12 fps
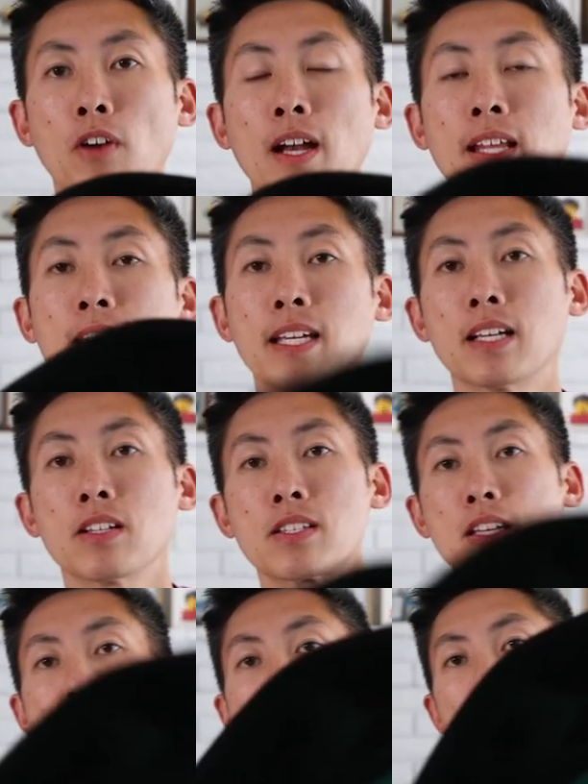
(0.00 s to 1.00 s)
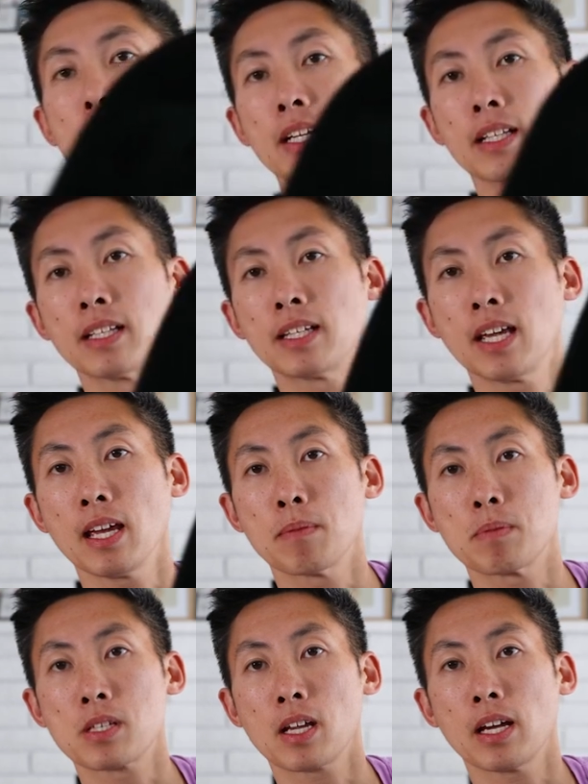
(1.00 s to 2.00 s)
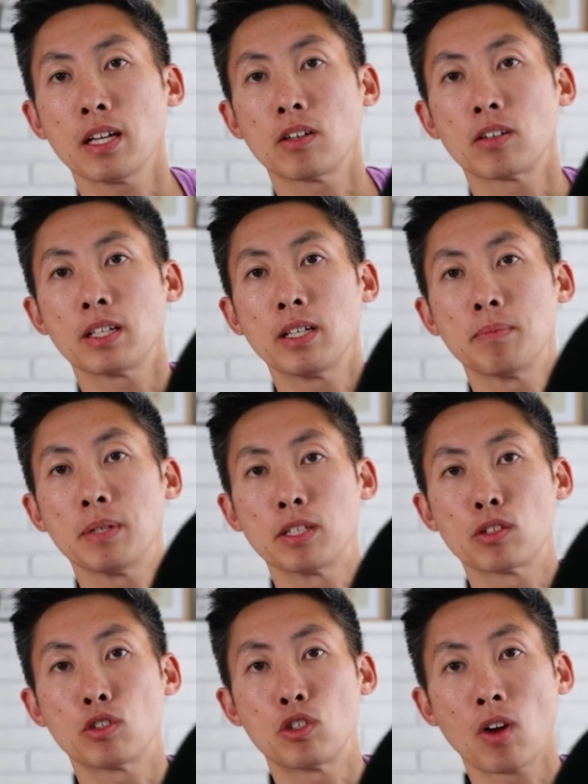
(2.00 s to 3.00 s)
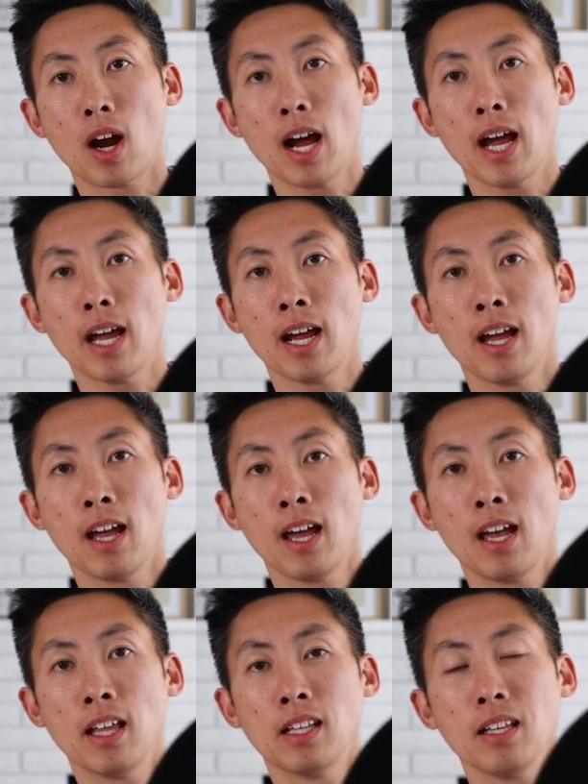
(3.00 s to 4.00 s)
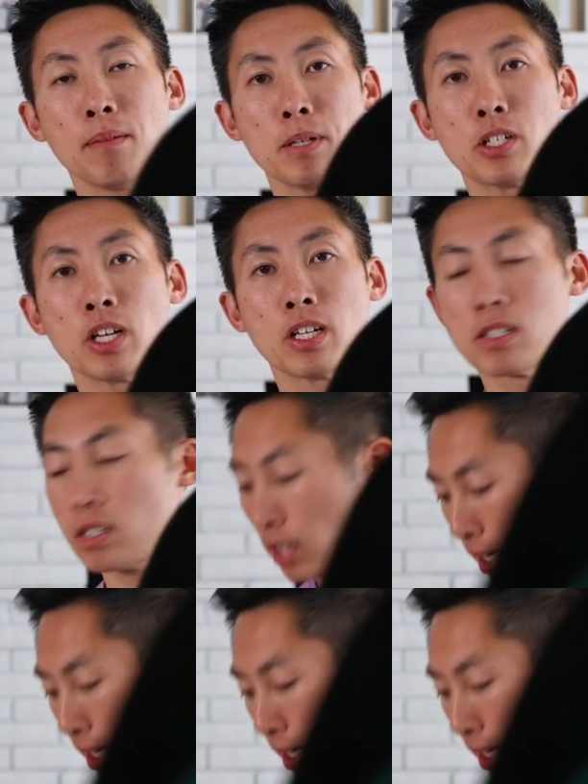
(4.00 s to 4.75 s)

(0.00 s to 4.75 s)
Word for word: for anything else that you need at the campsite or to keep things dry. Let me change the